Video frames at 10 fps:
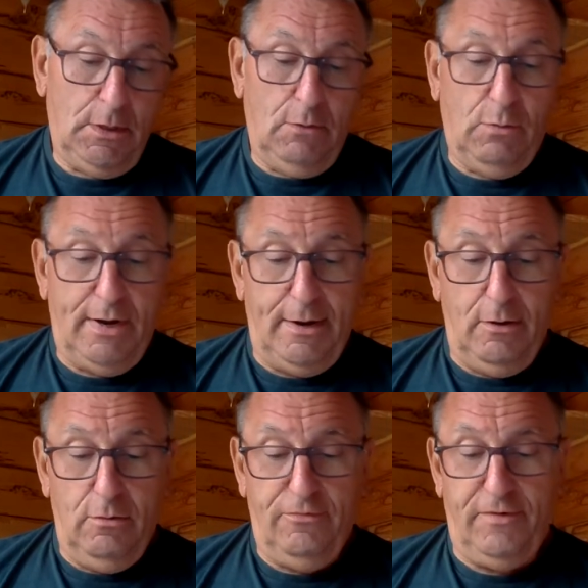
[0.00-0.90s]

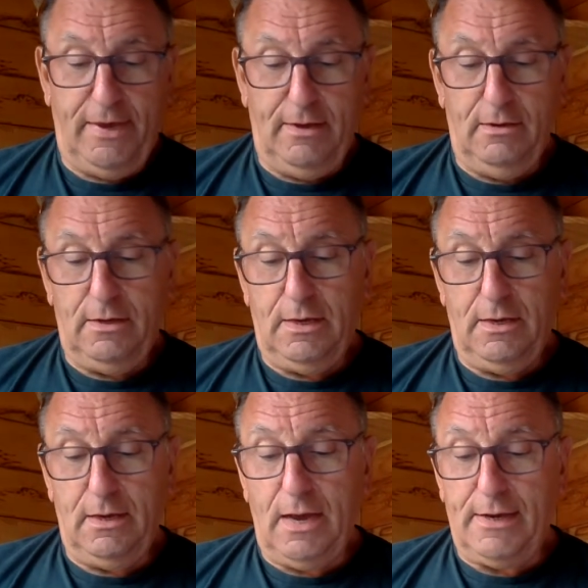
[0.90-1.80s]
Well, fit,
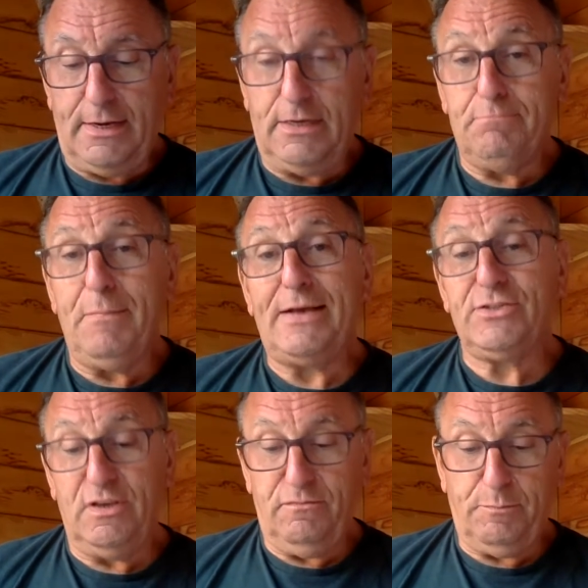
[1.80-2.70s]
gutted,
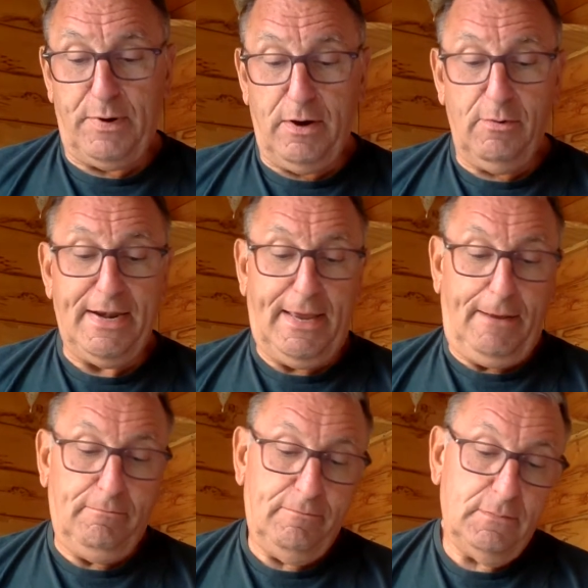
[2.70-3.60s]
massive bro, innit?
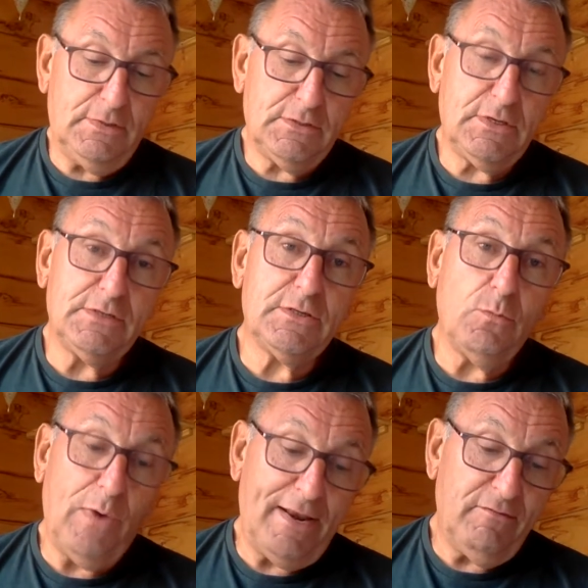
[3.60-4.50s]
Says the
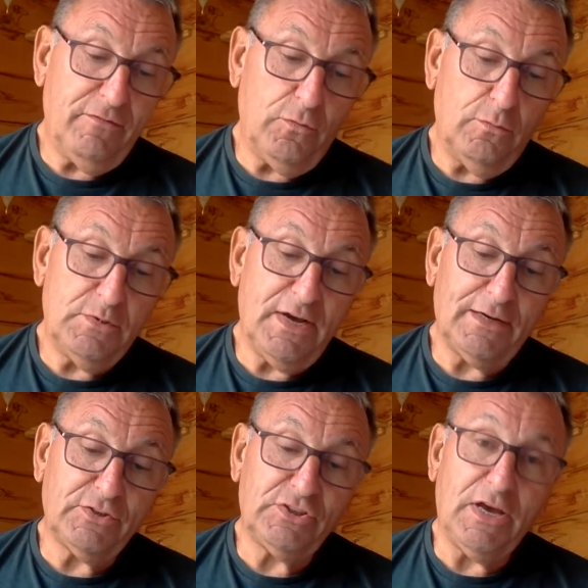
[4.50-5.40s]
well-informed
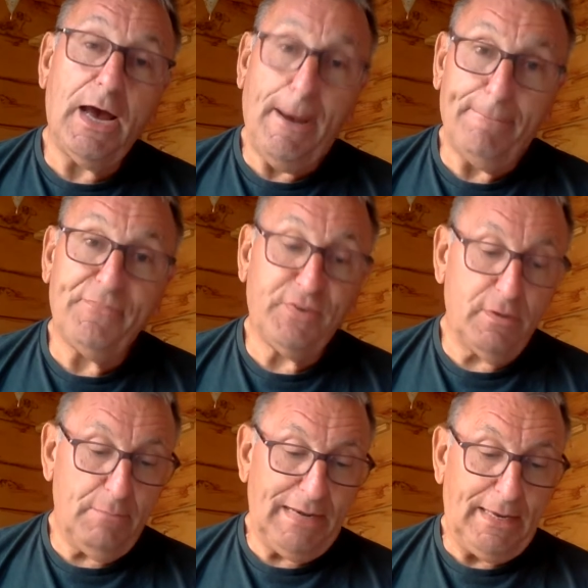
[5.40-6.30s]
youngster up to
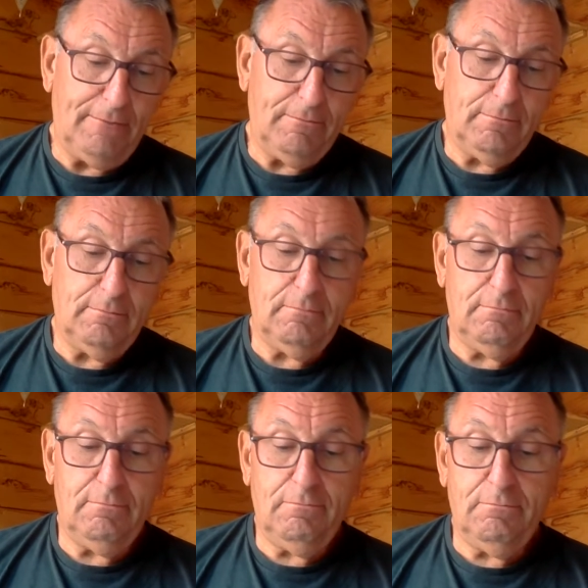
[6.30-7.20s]
the minute.
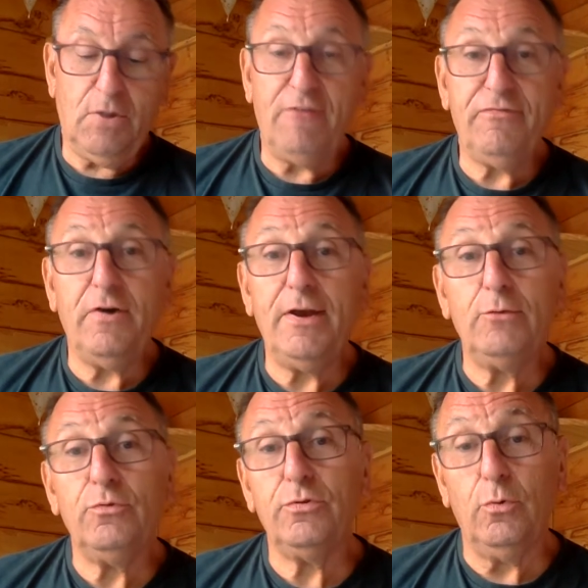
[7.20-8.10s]
My
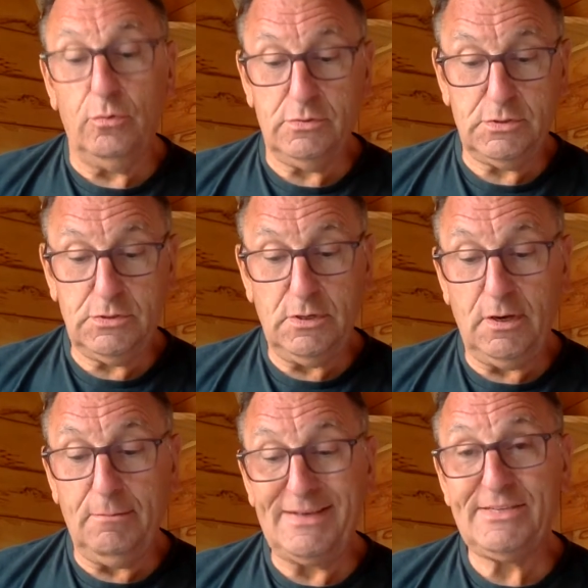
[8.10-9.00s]
final thoughts,
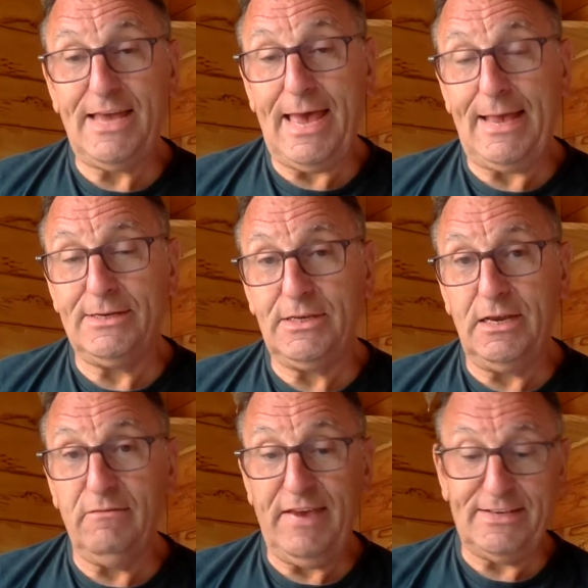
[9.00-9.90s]
I must add
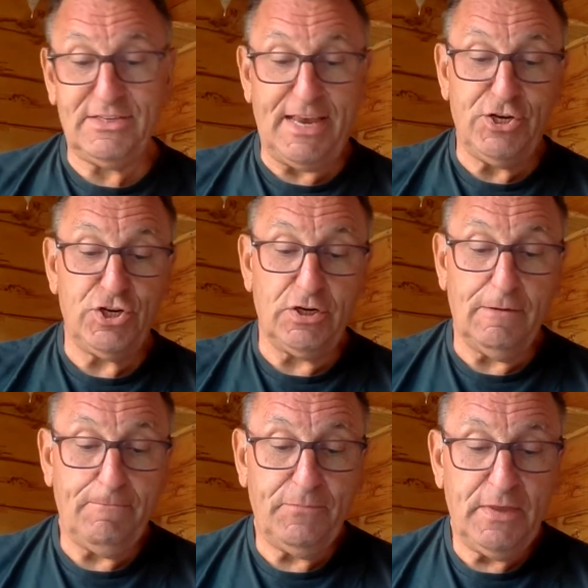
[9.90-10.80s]
in vexation,
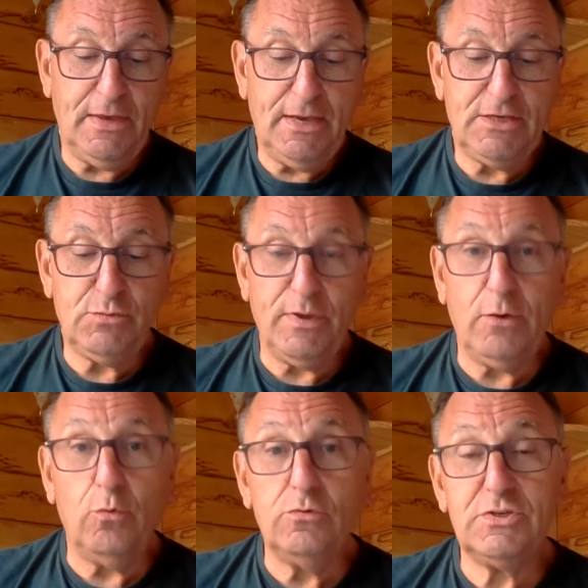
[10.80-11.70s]
is we
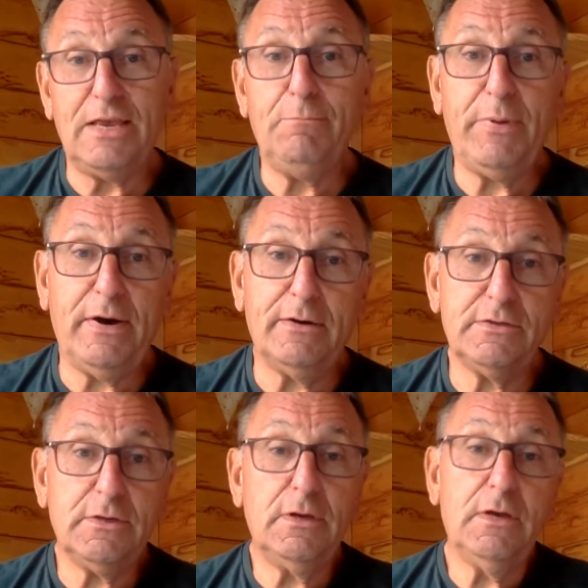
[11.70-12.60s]
all seem
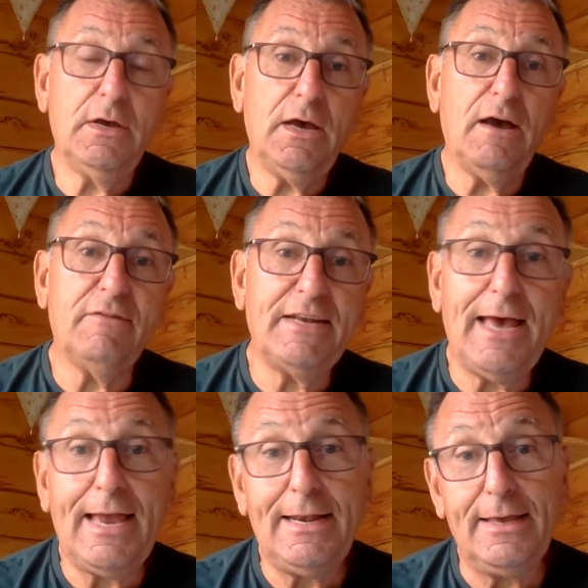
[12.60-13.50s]
part of an
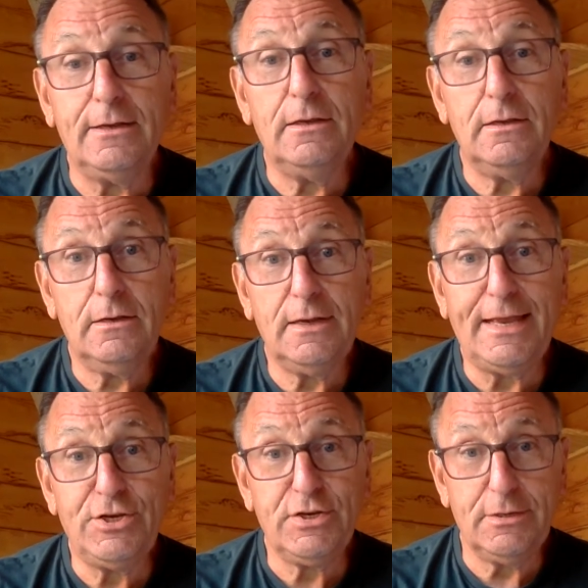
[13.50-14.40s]
alien
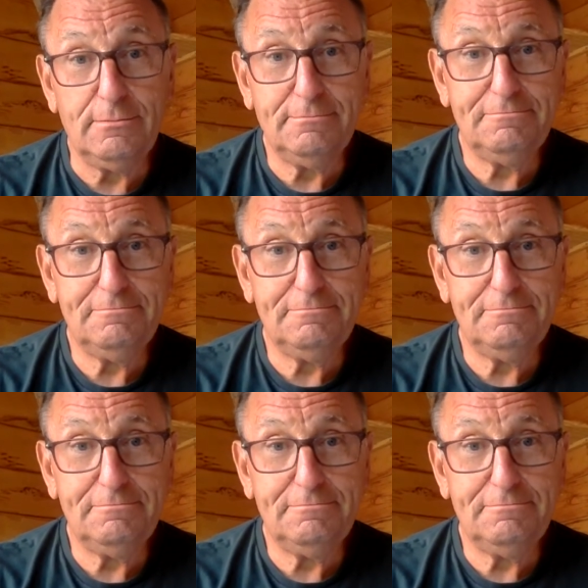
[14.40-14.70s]
nation.